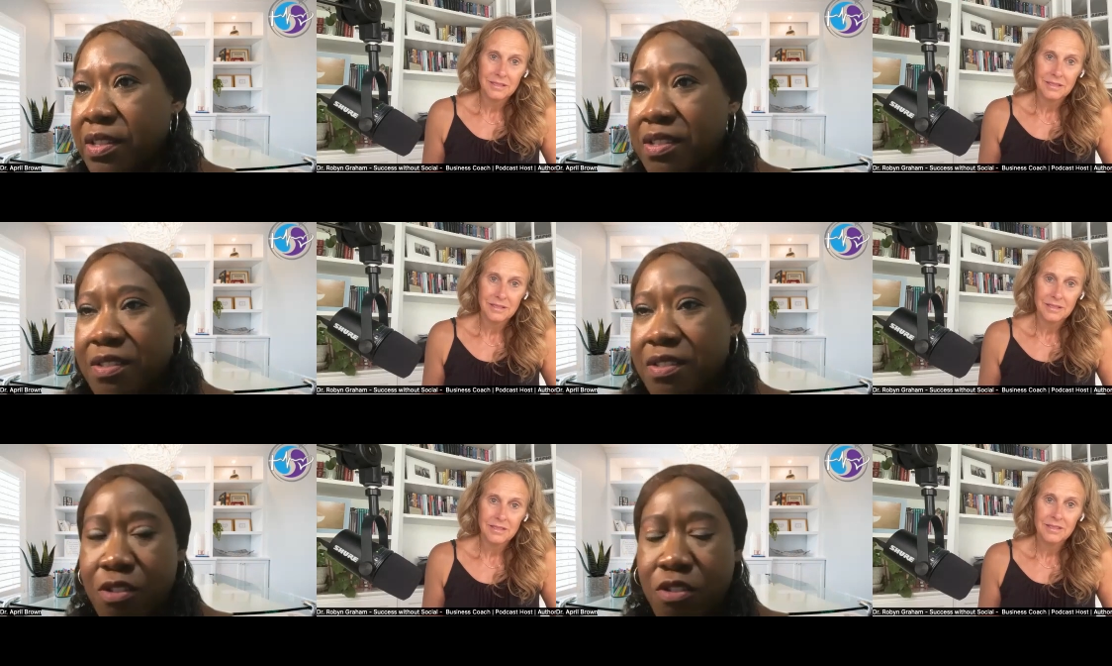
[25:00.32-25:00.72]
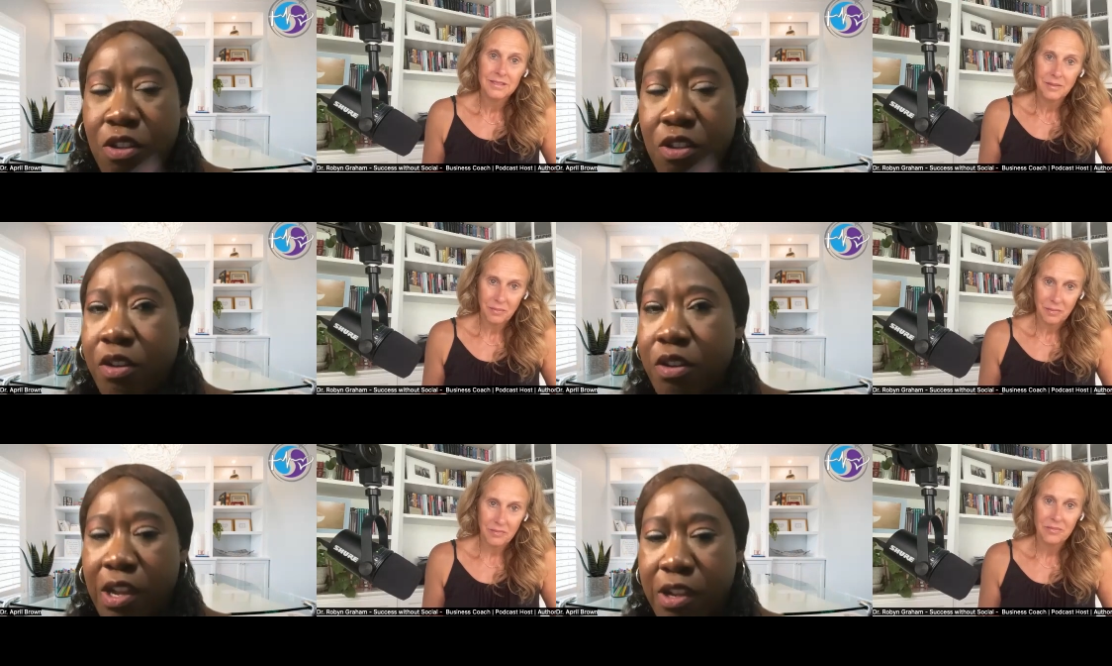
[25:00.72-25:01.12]
Speaker 1: So
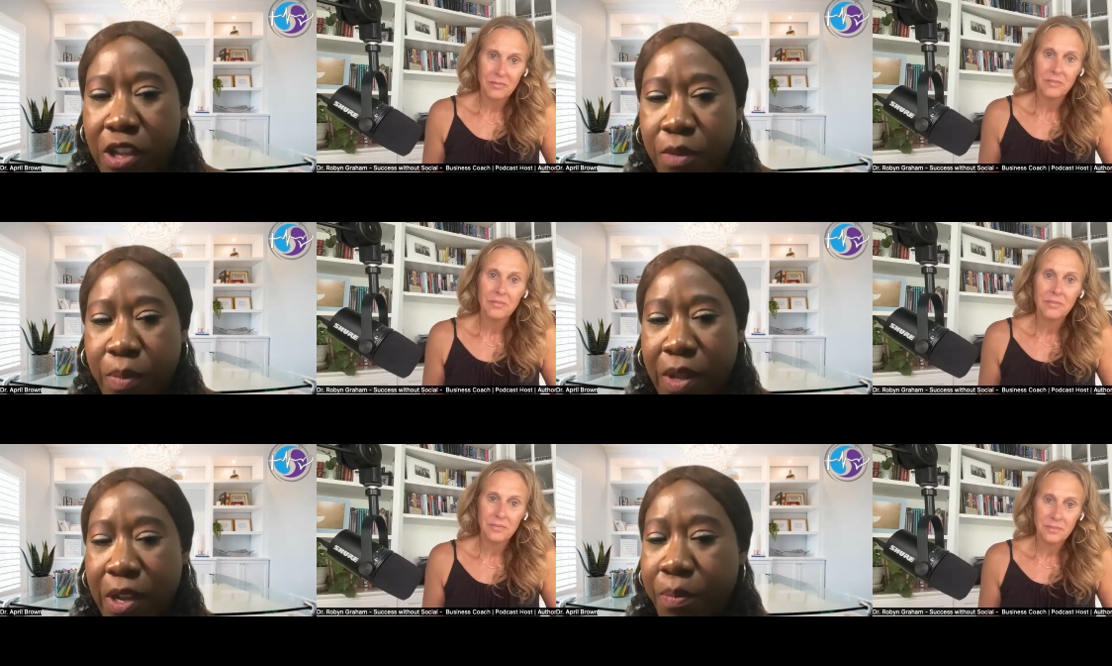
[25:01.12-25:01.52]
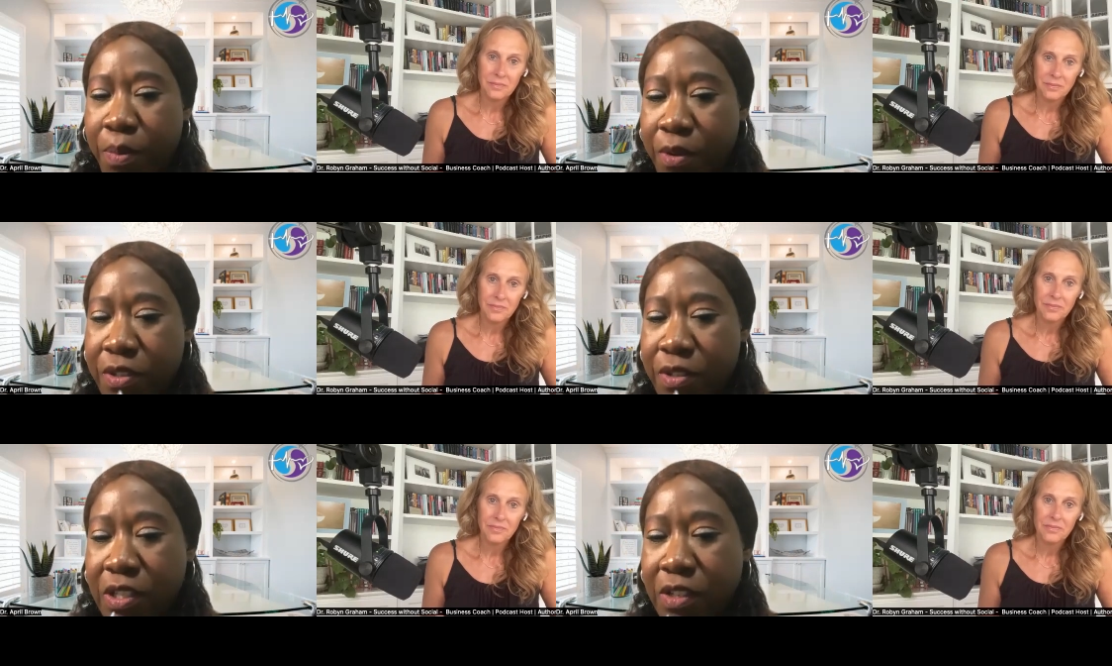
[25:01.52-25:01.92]
don't argue about a
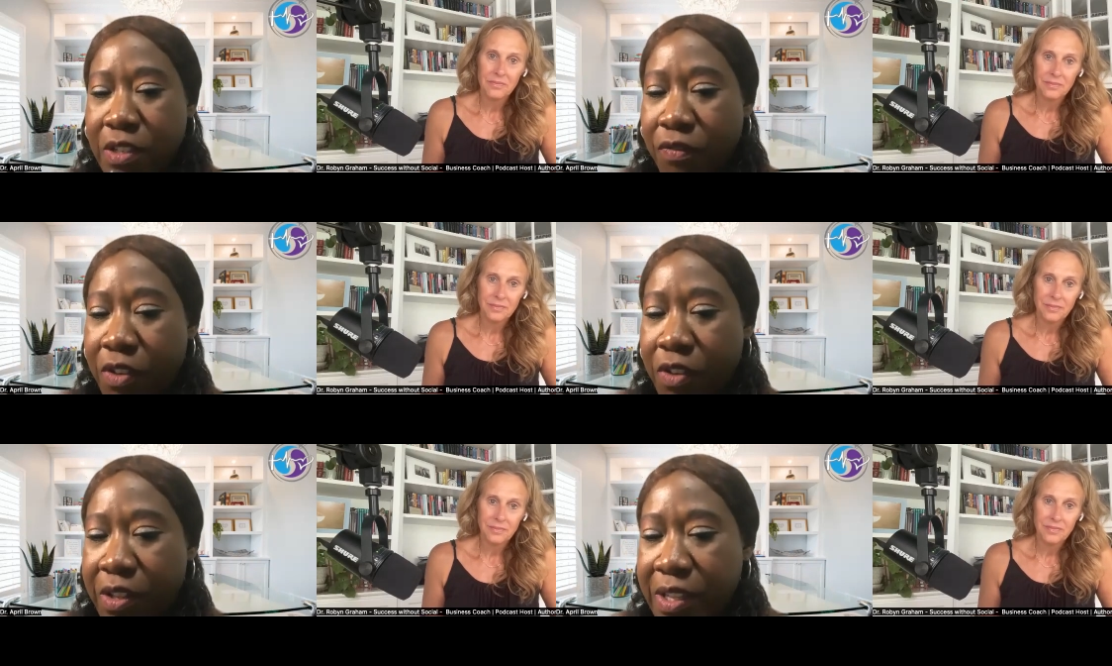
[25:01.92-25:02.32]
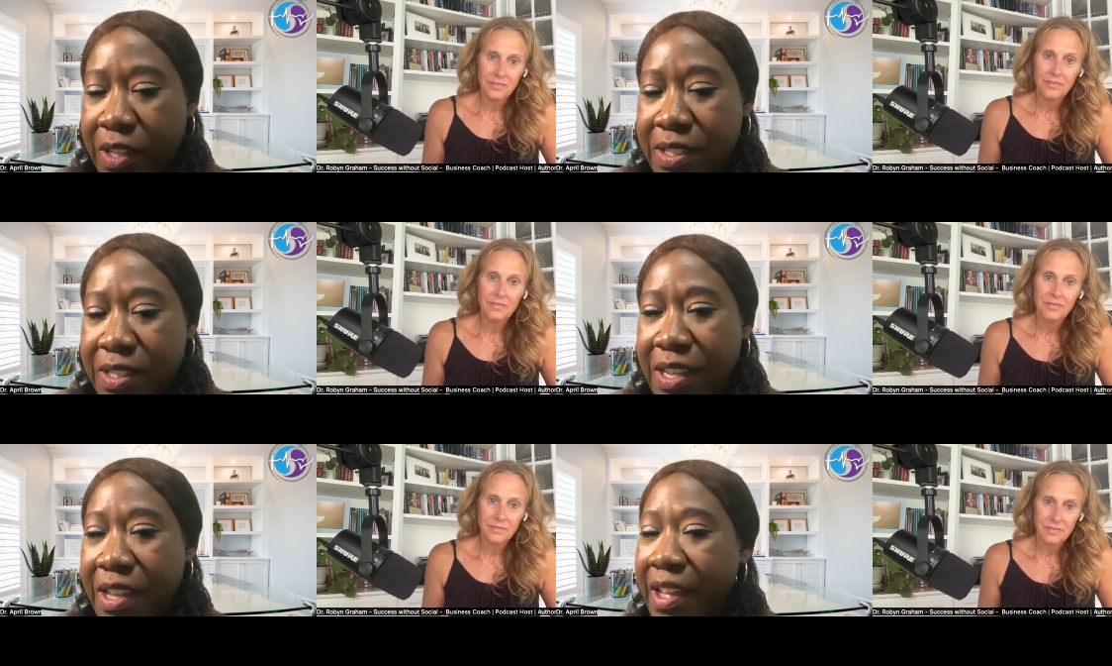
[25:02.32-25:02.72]
person's
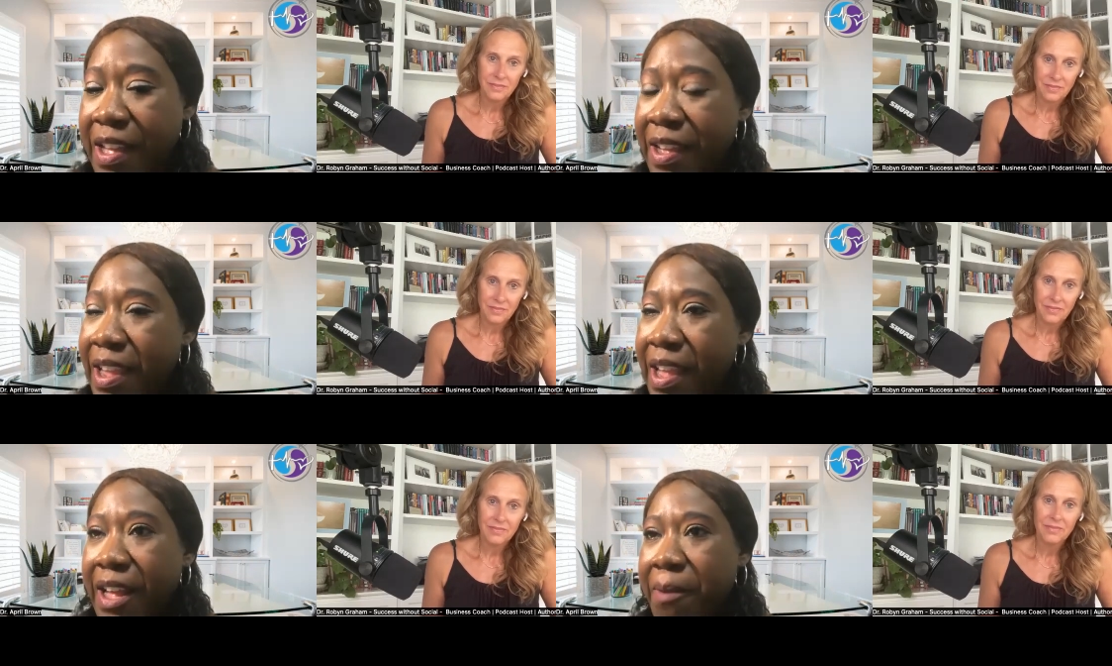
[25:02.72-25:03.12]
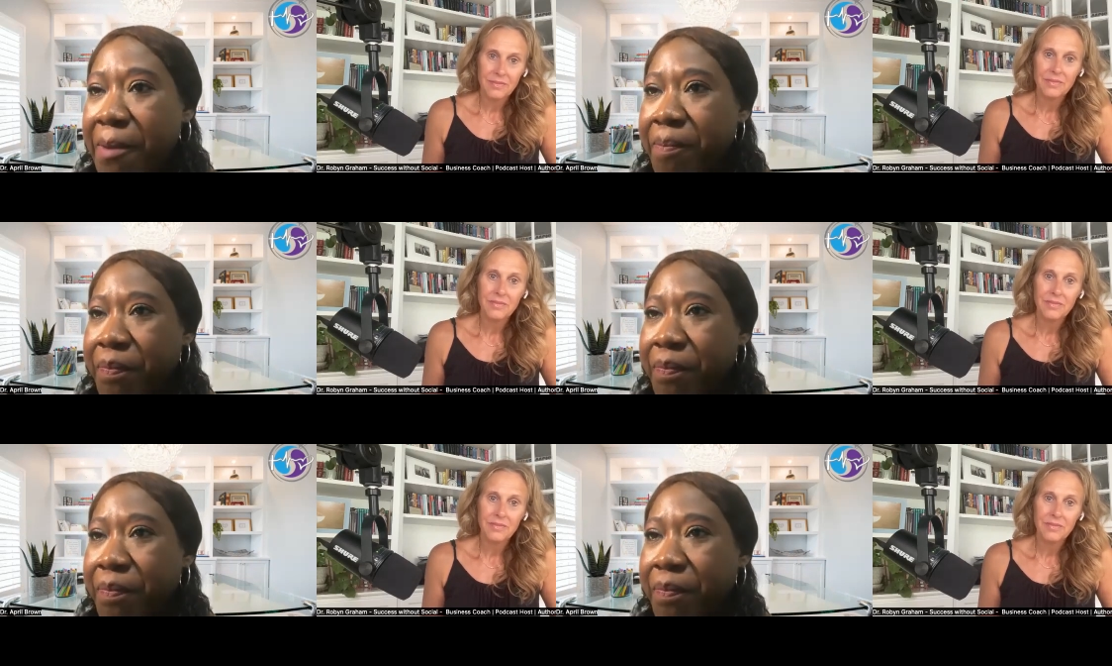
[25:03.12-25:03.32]
feelings. Yeah.